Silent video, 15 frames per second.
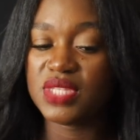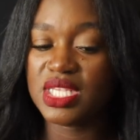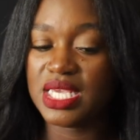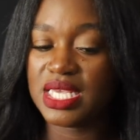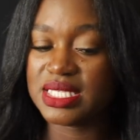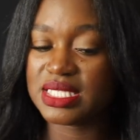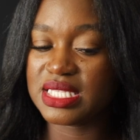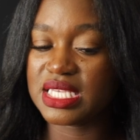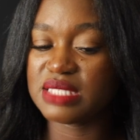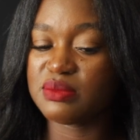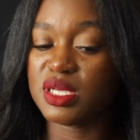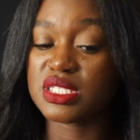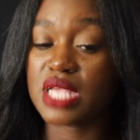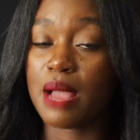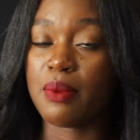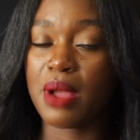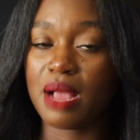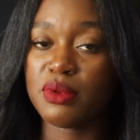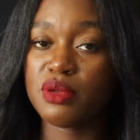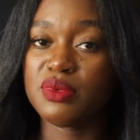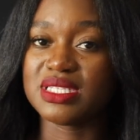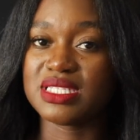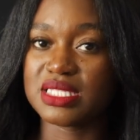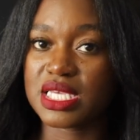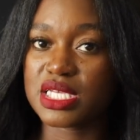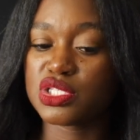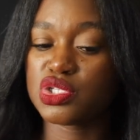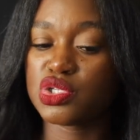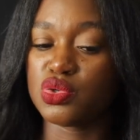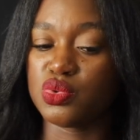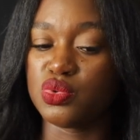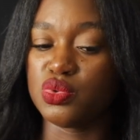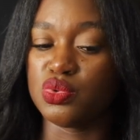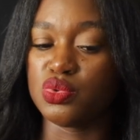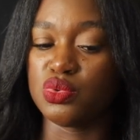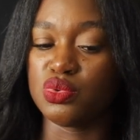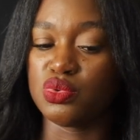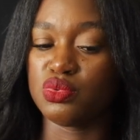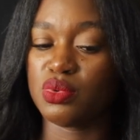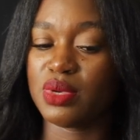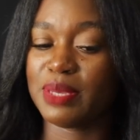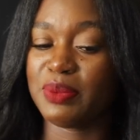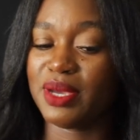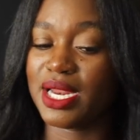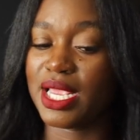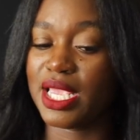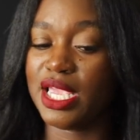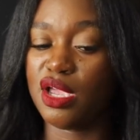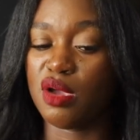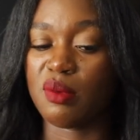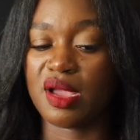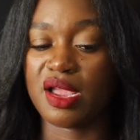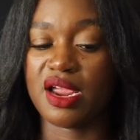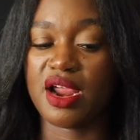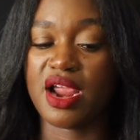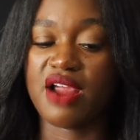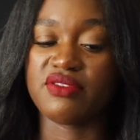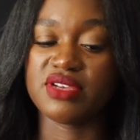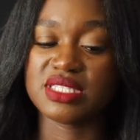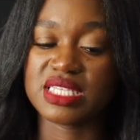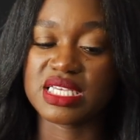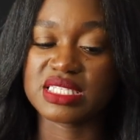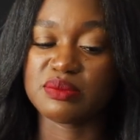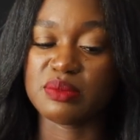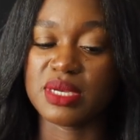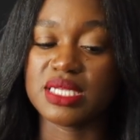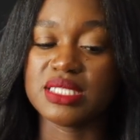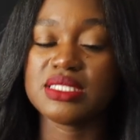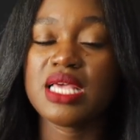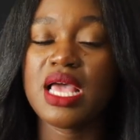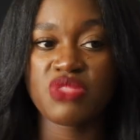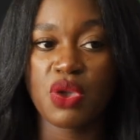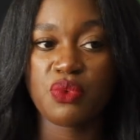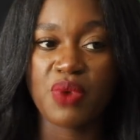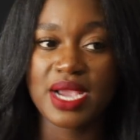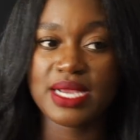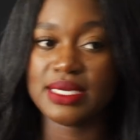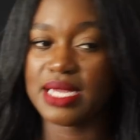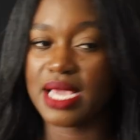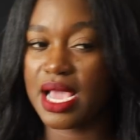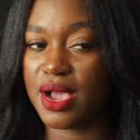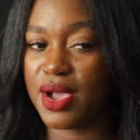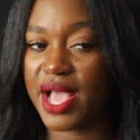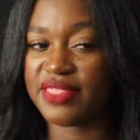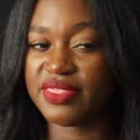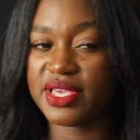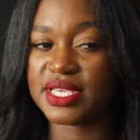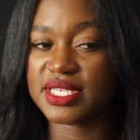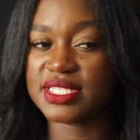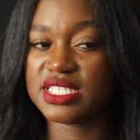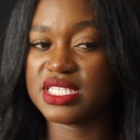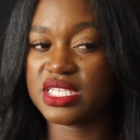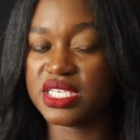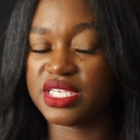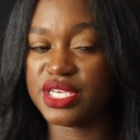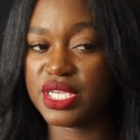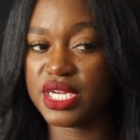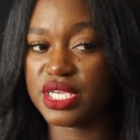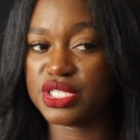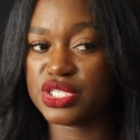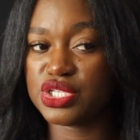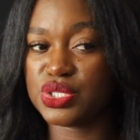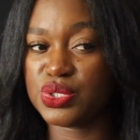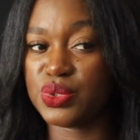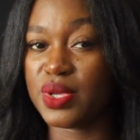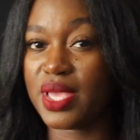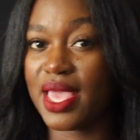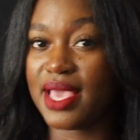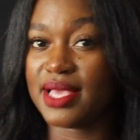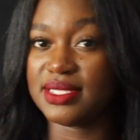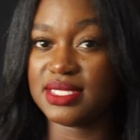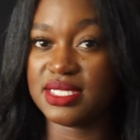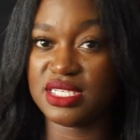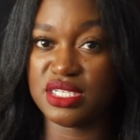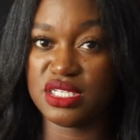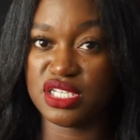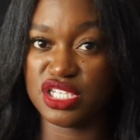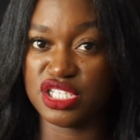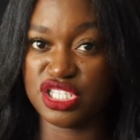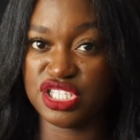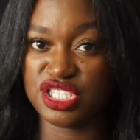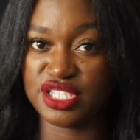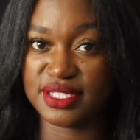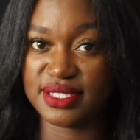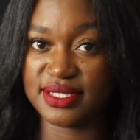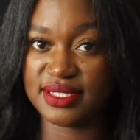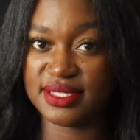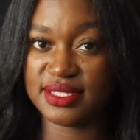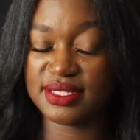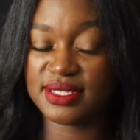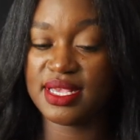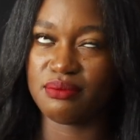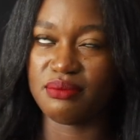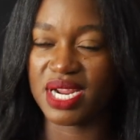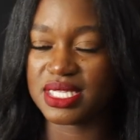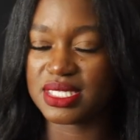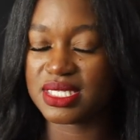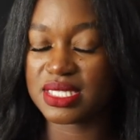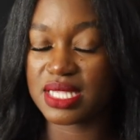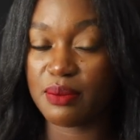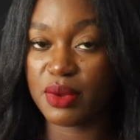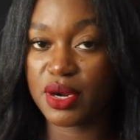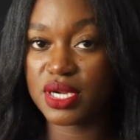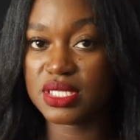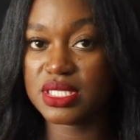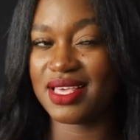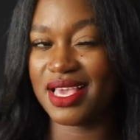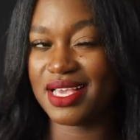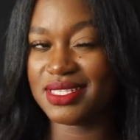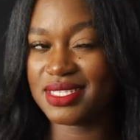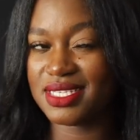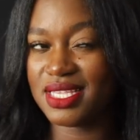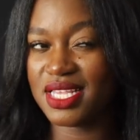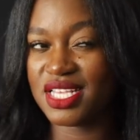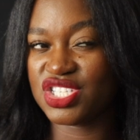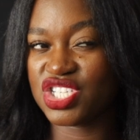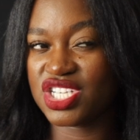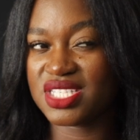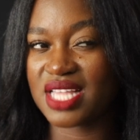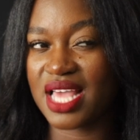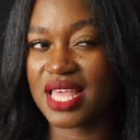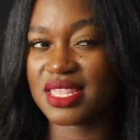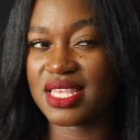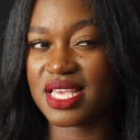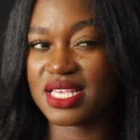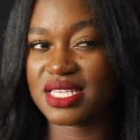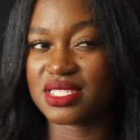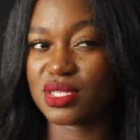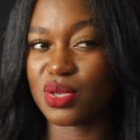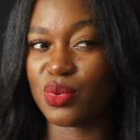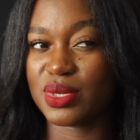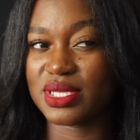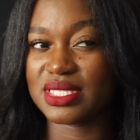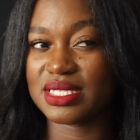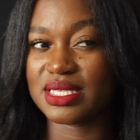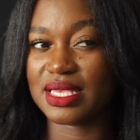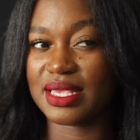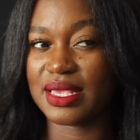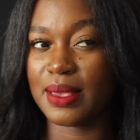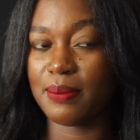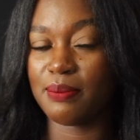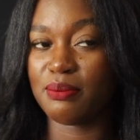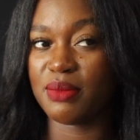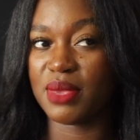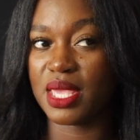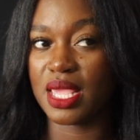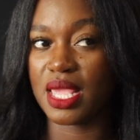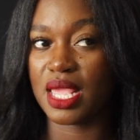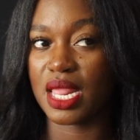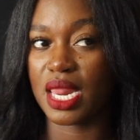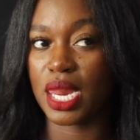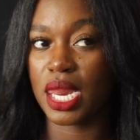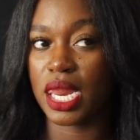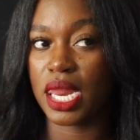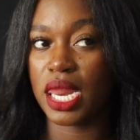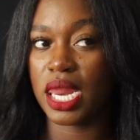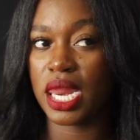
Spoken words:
In 6 months, I probably would stick to putting heat on my hair every 6 months. Right now, I think it's to get it to 18 inches. By December, 18 inches, I think it's going to get me